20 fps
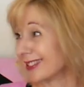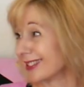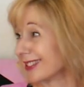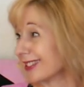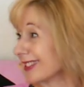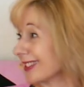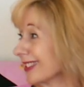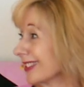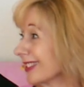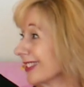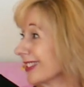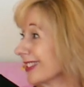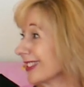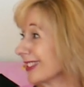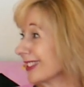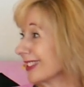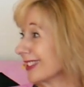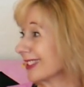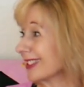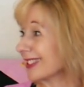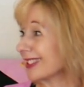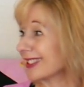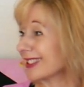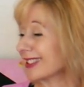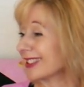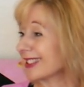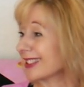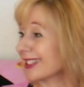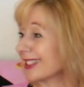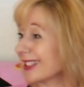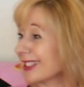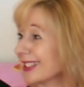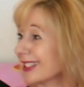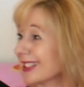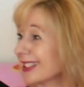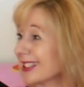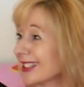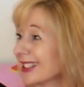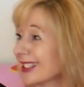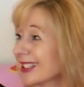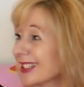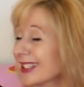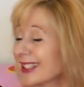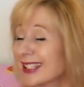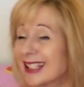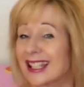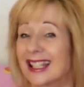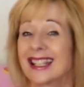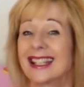This person isn't speaking.